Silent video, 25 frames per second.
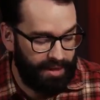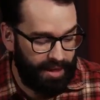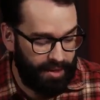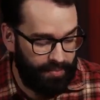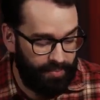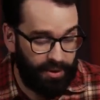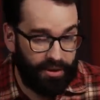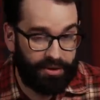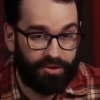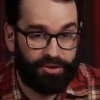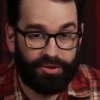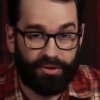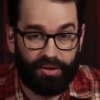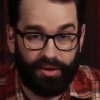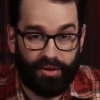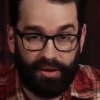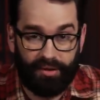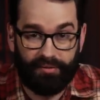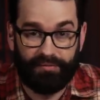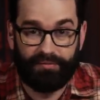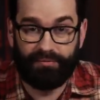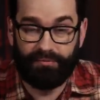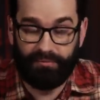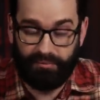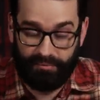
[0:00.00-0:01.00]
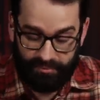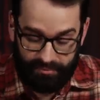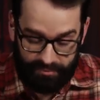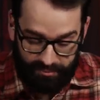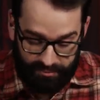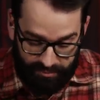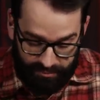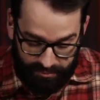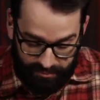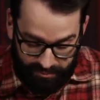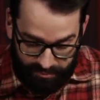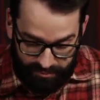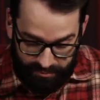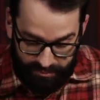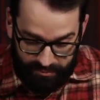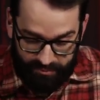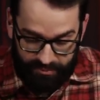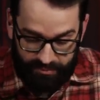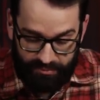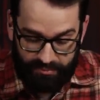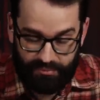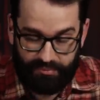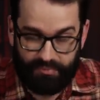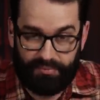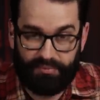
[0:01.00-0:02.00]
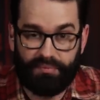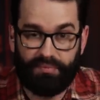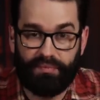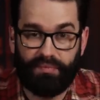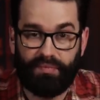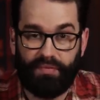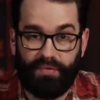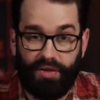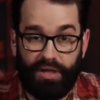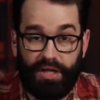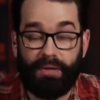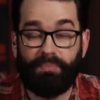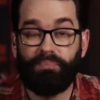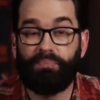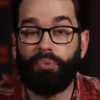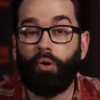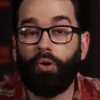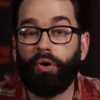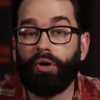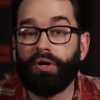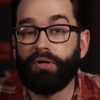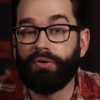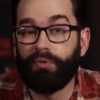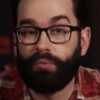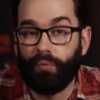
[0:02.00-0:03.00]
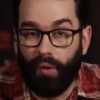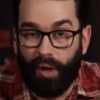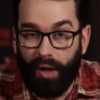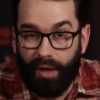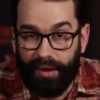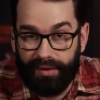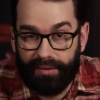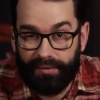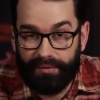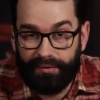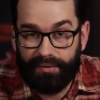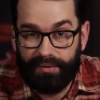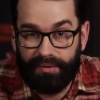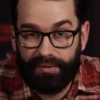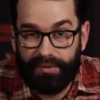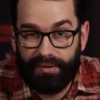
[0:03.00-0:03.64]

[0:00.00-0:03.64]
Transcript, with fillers: a picture of the important one